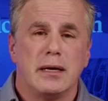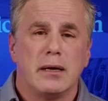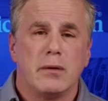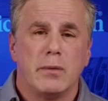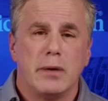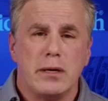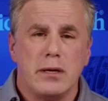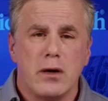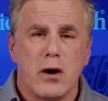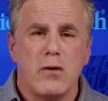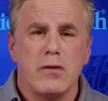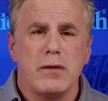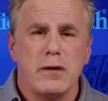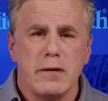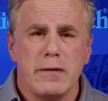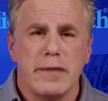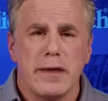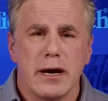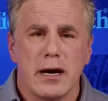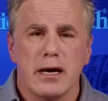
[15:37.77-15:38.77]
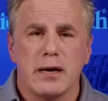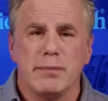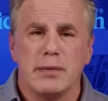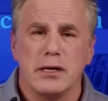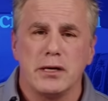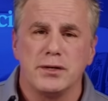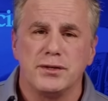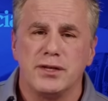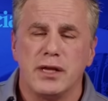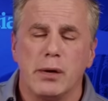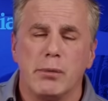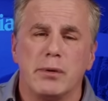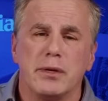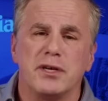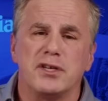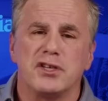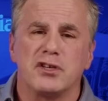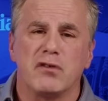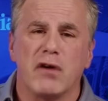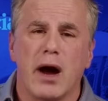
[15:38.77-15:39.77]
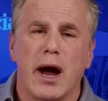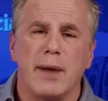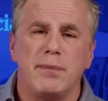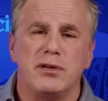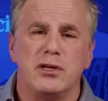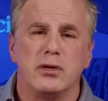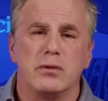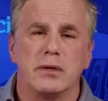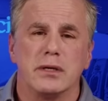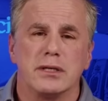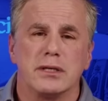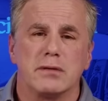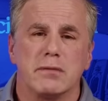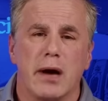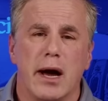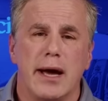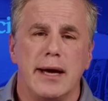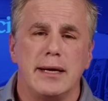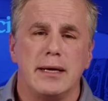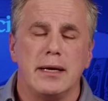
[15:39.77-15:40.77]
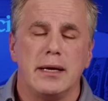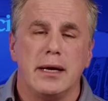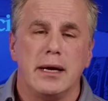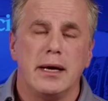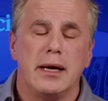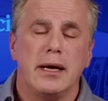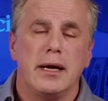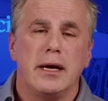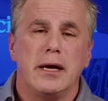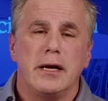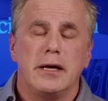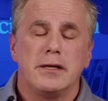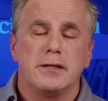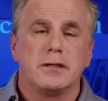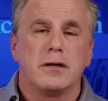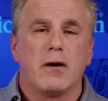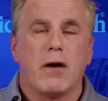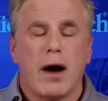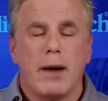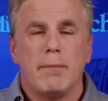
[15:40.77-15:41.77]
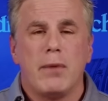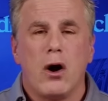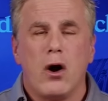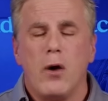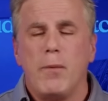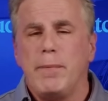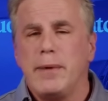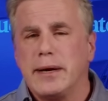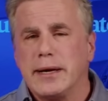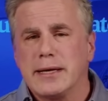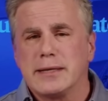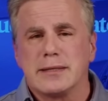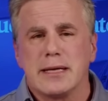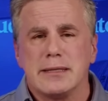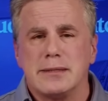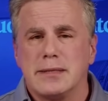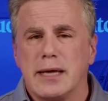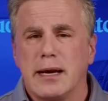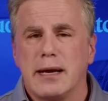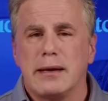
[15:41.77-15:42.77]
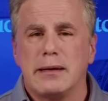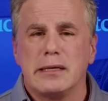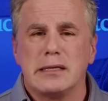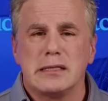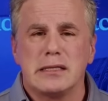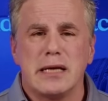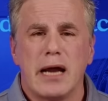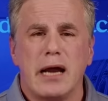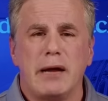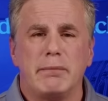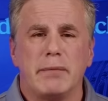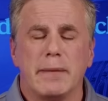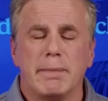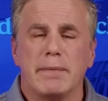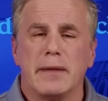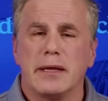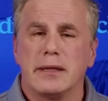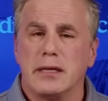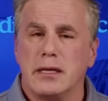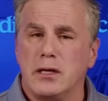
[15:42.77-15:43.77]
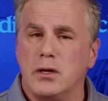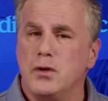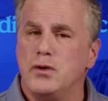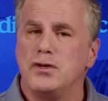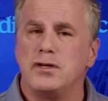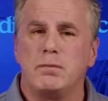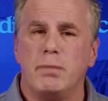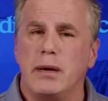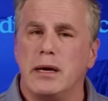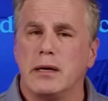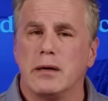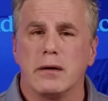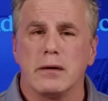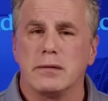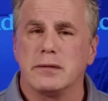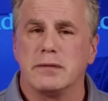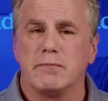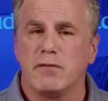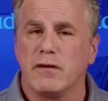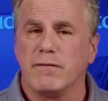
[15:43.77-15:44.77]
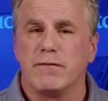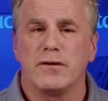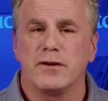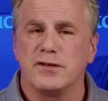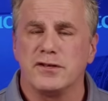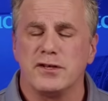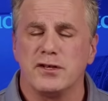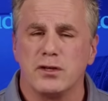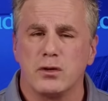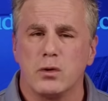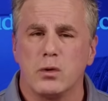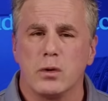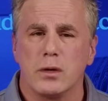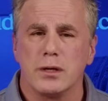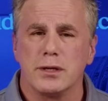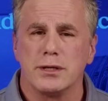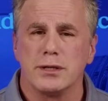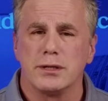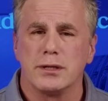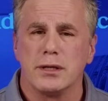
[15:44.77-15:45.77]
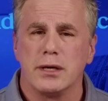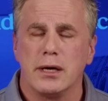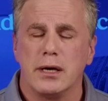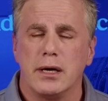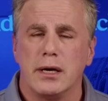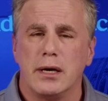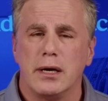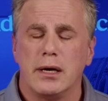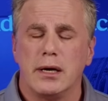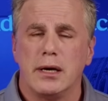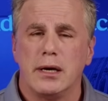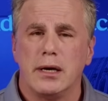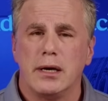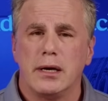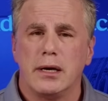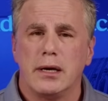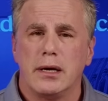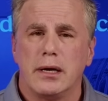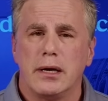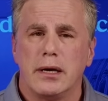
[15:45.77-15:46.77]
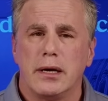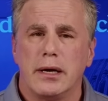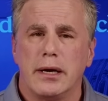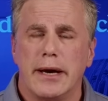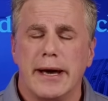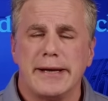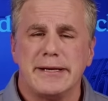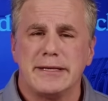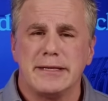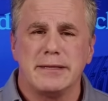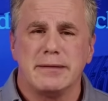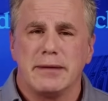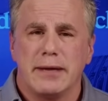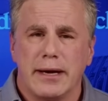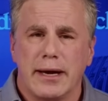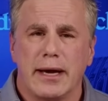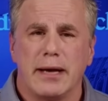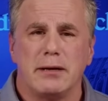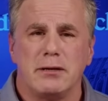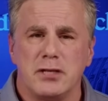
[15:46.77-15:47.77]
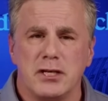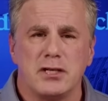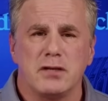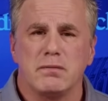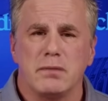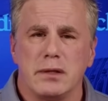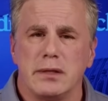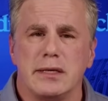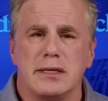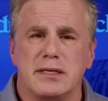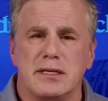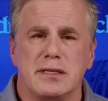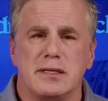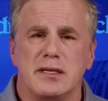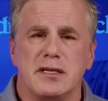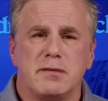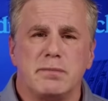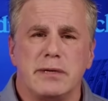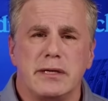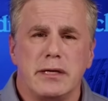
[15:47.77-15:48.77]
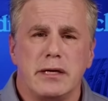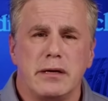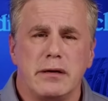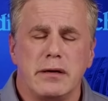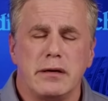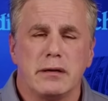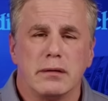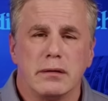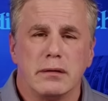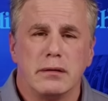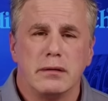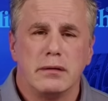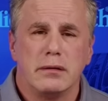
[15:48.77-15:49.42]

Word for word: We know they're there because they were described to us, right? So I'm hoping, as I said in the statement, that the new speaker reverses course and, and just releases this material